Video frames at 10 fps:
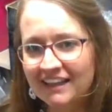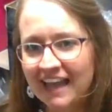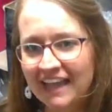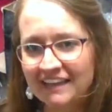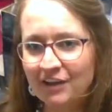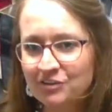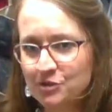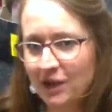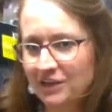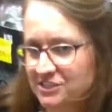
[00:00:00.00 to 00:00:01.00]
Hanging out
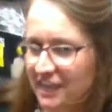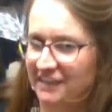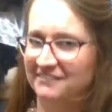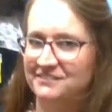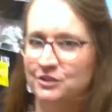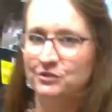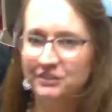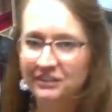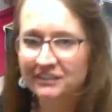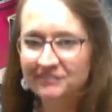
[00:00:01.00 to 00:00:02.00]
to watch. Okay, totally
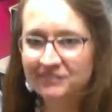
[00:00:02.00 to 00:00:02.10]
good.